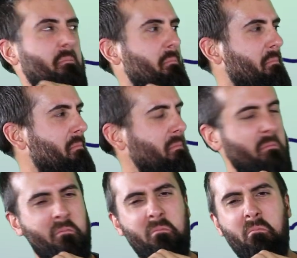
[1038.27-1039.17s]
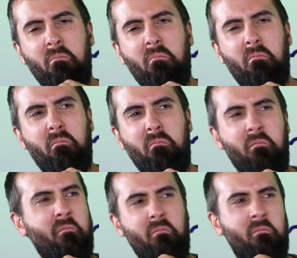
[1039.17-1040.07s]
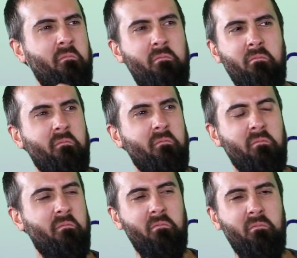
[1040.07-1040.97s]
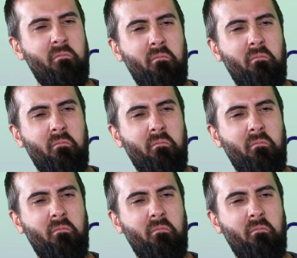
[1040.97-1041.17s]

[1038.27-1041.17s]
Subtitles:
The person shown says nothing.